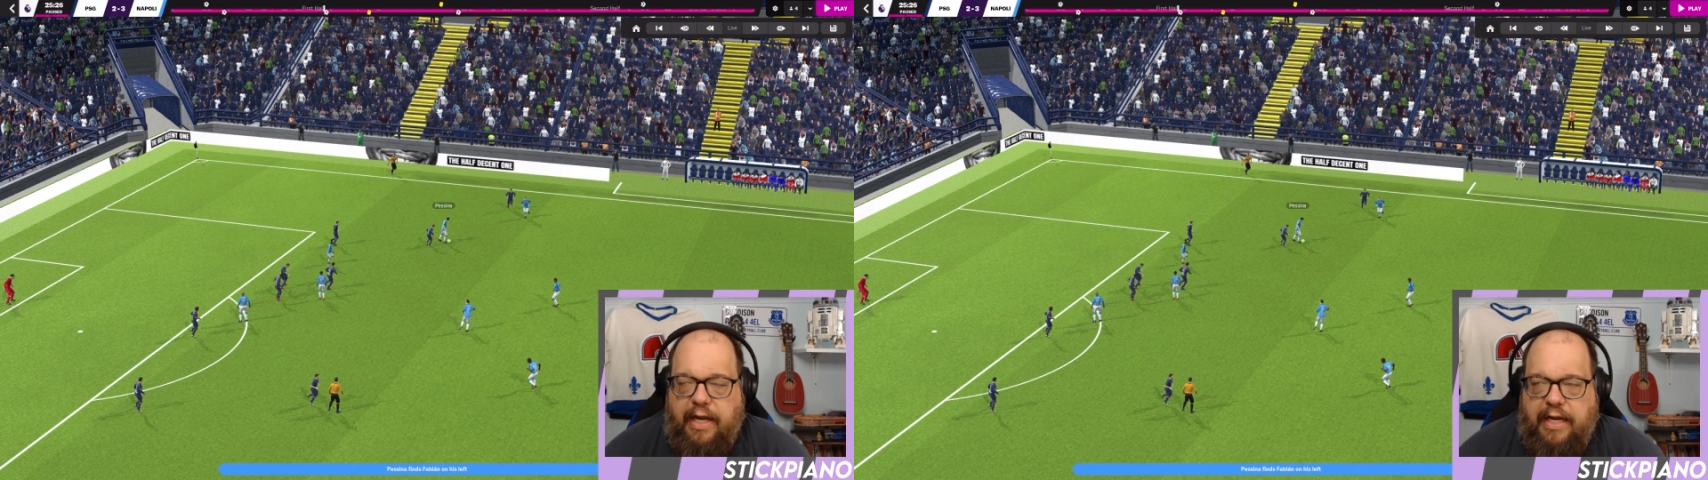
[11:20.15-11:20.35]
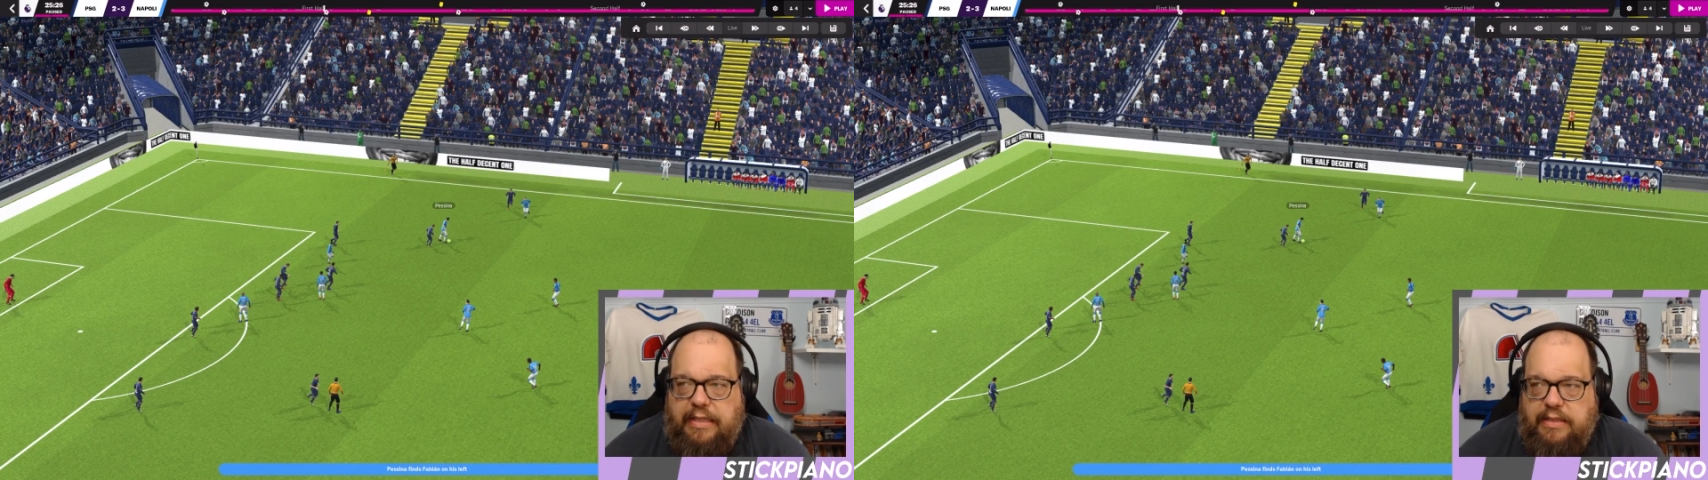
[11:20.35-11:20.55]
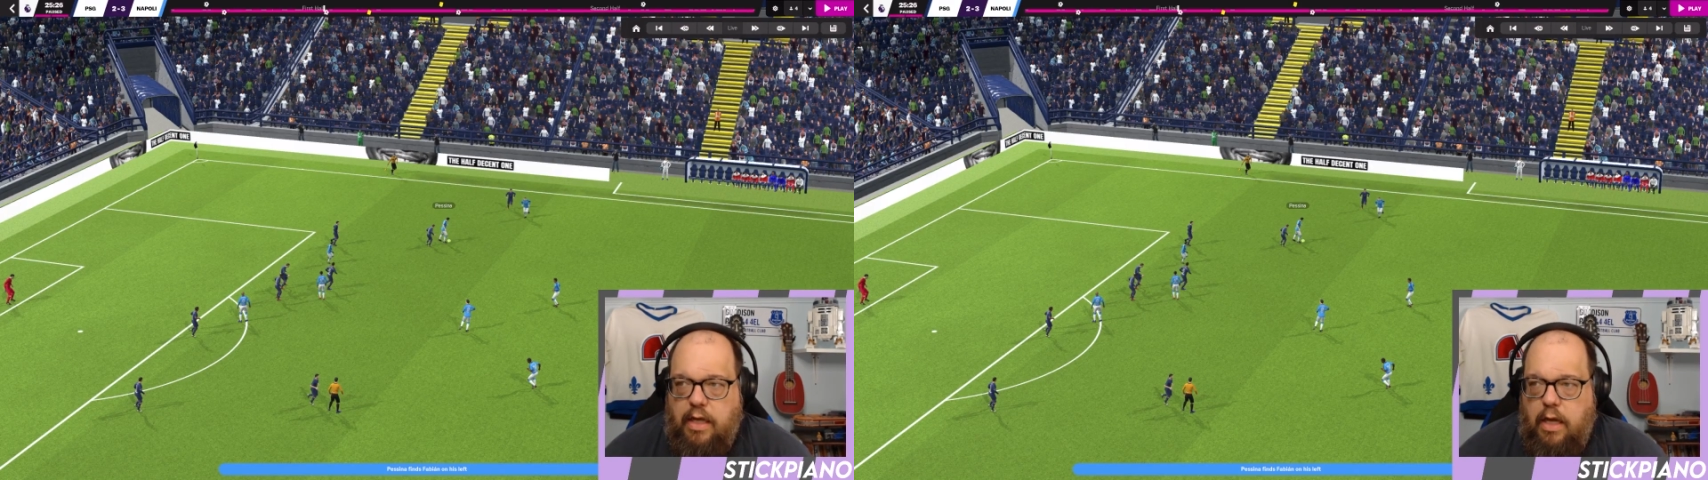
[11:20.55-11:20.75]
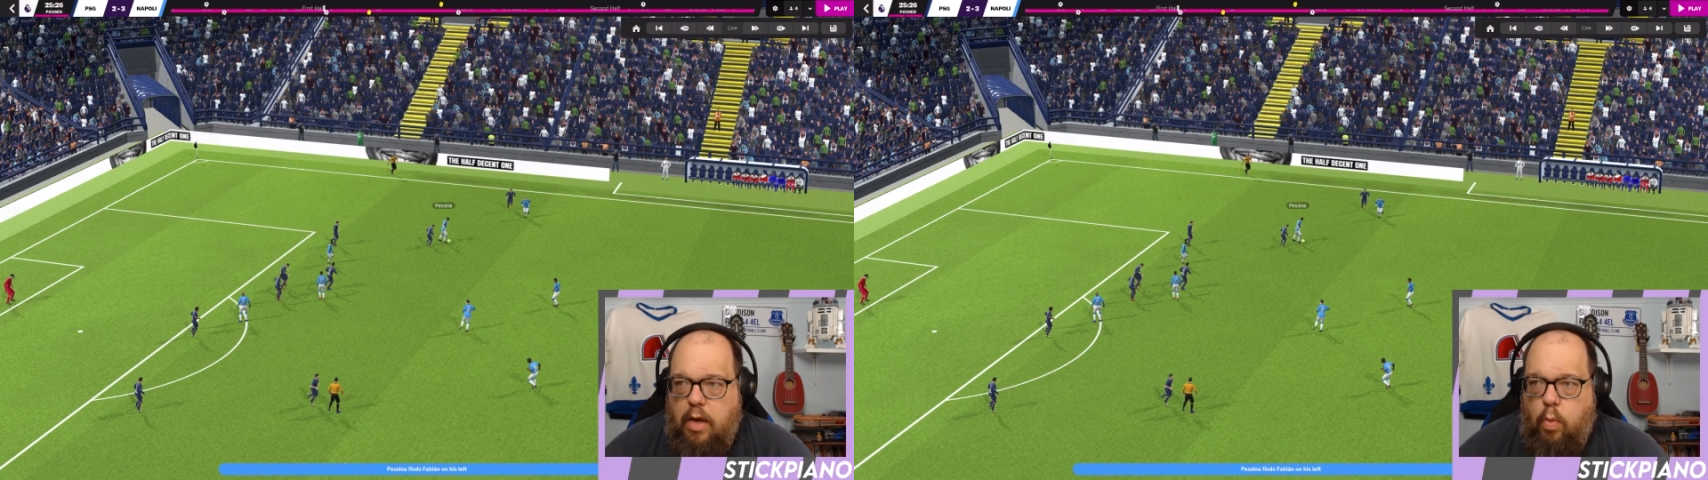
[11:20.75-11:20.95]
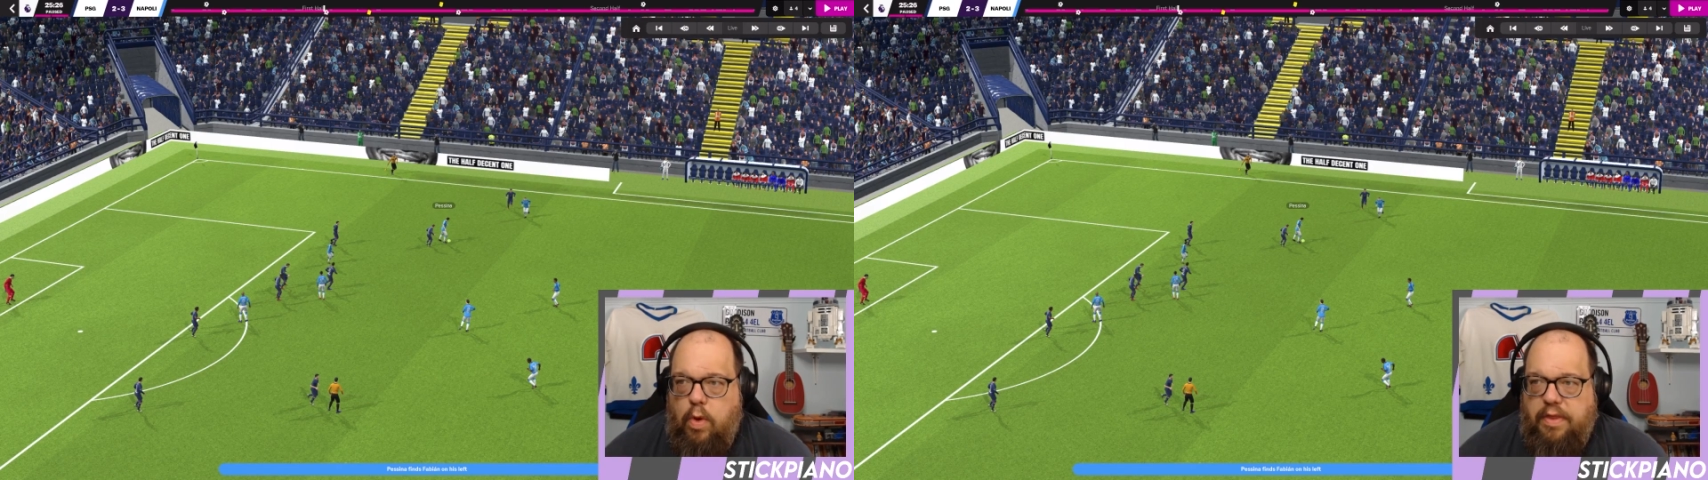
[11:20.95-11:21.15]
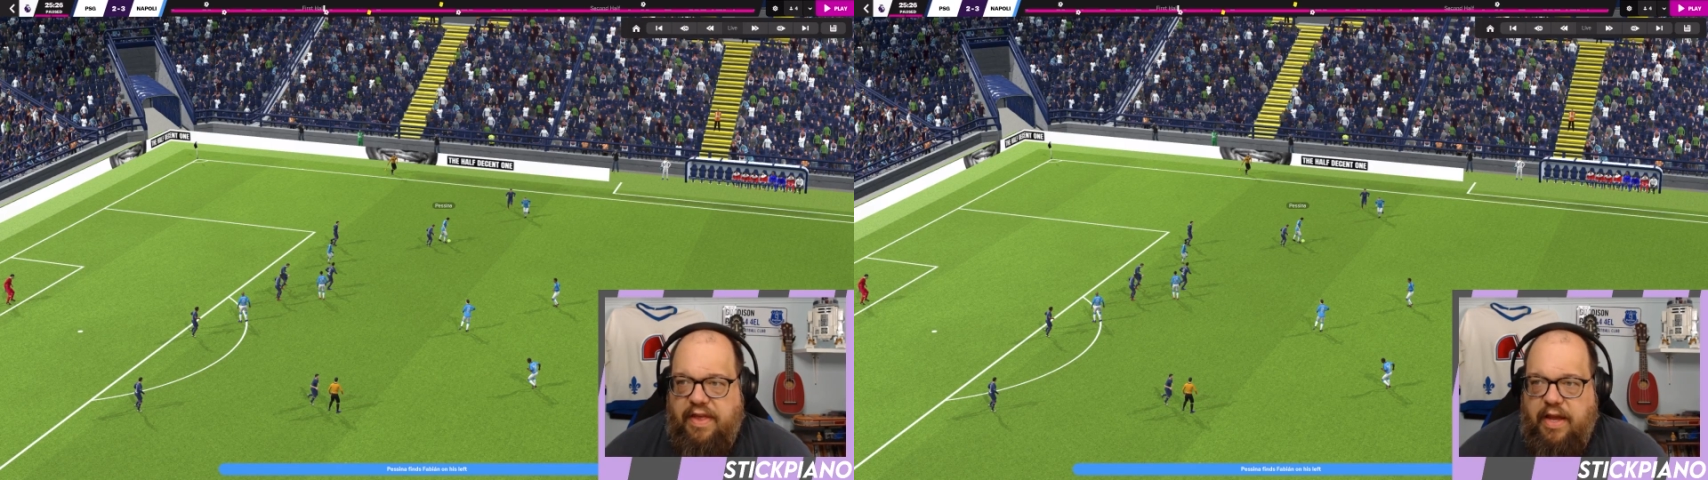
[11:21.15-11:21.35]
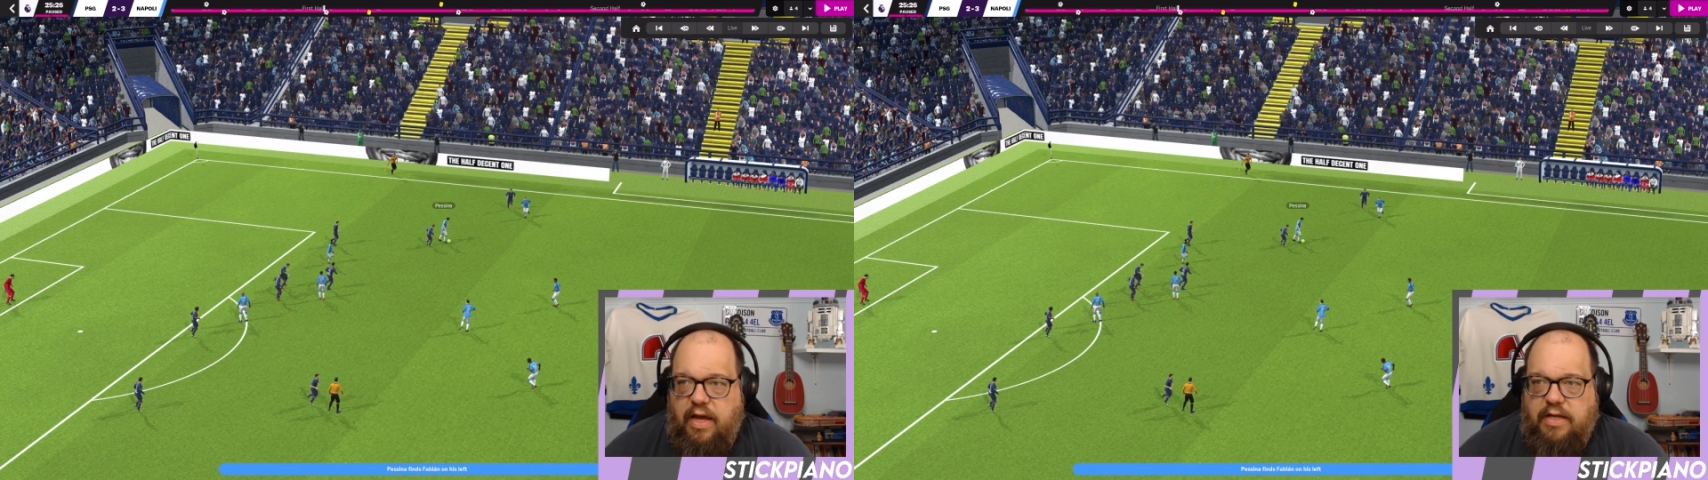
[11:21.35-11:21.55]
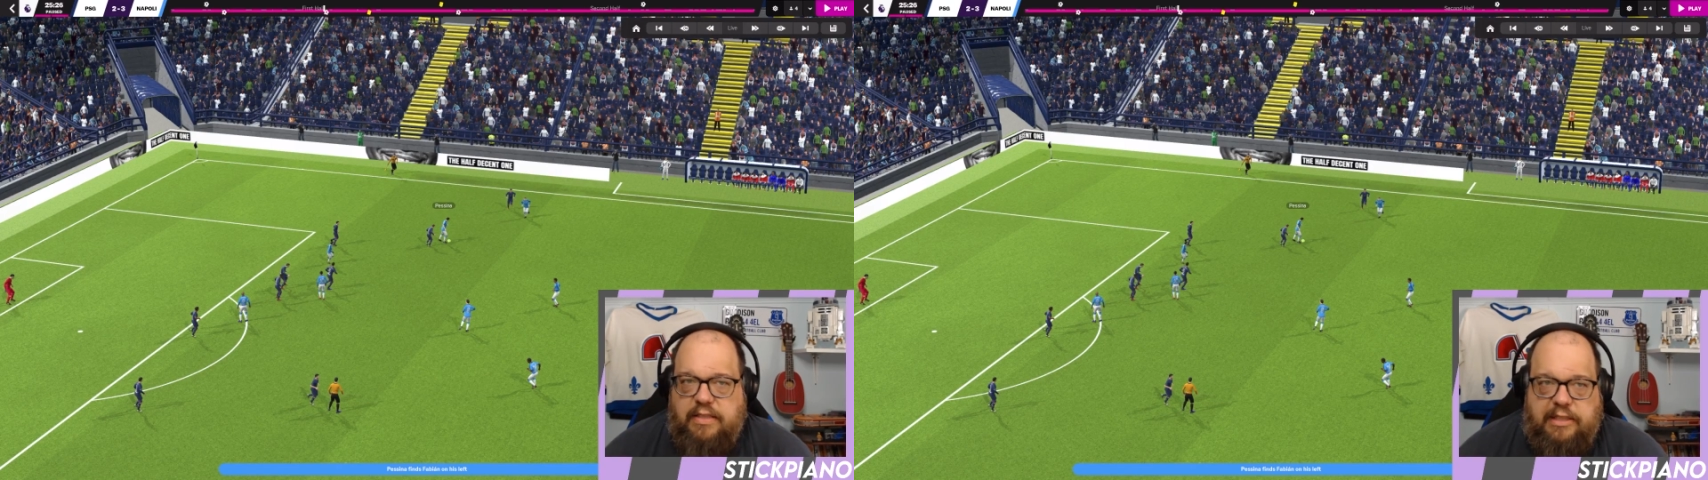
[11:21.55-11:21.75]
and one thing
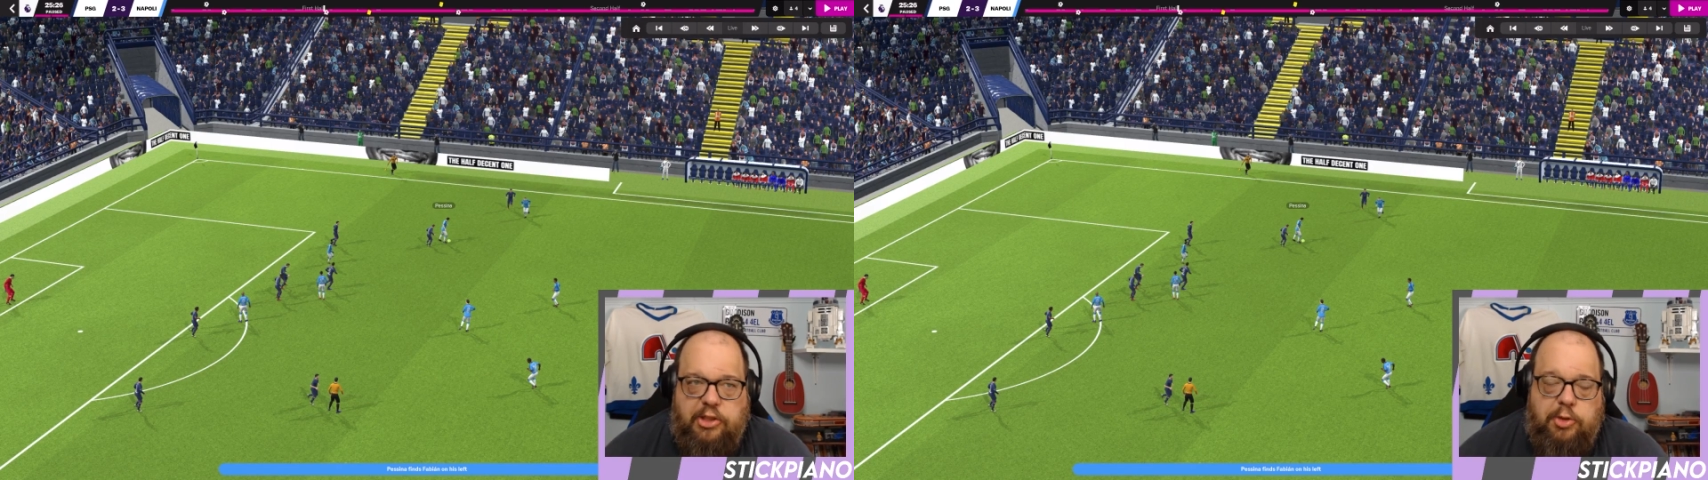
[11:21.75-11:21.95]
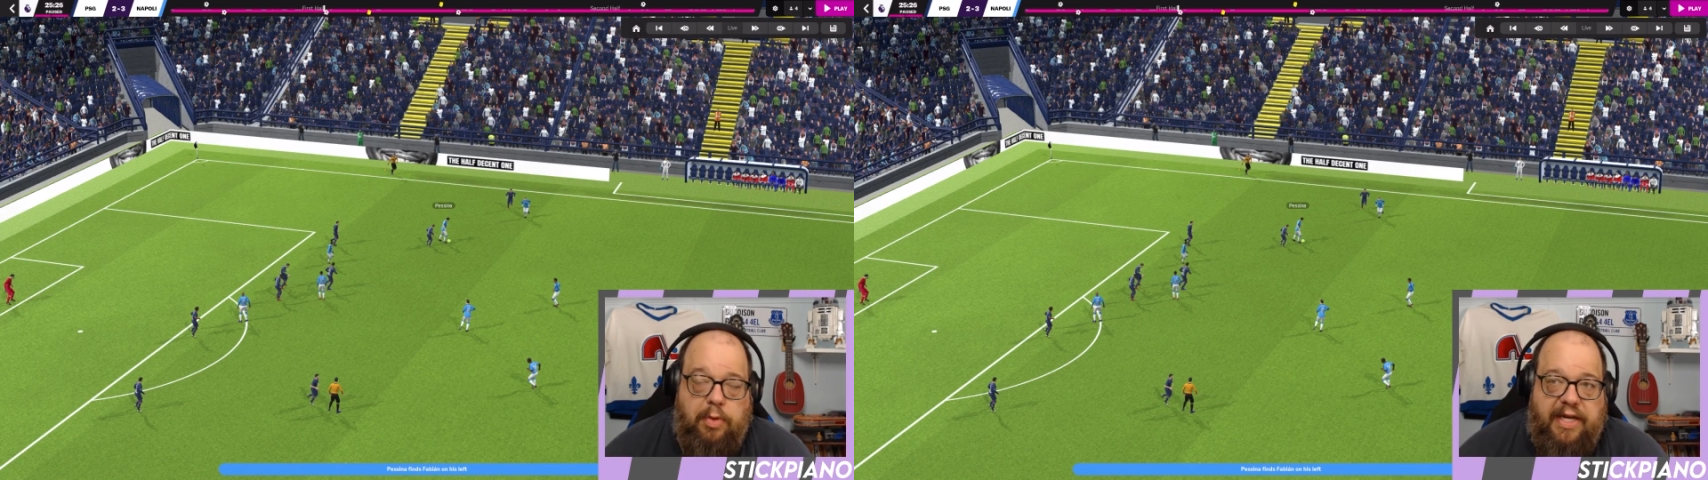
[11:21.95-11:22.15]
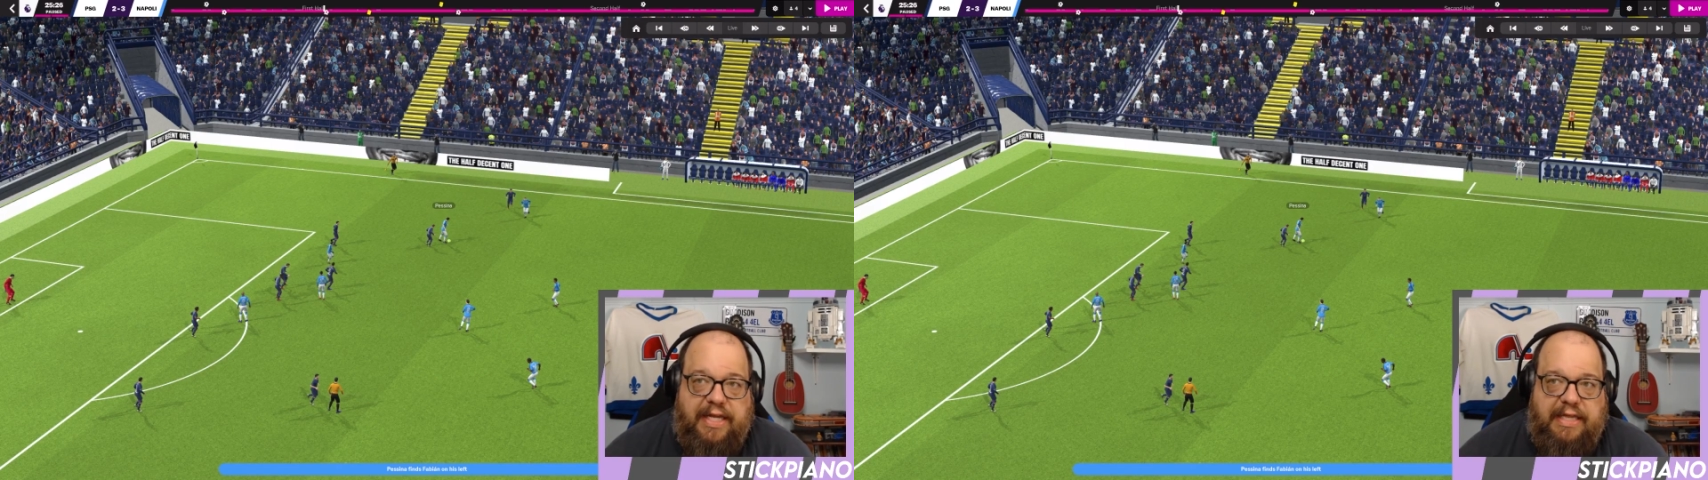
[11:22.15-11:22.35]
on display in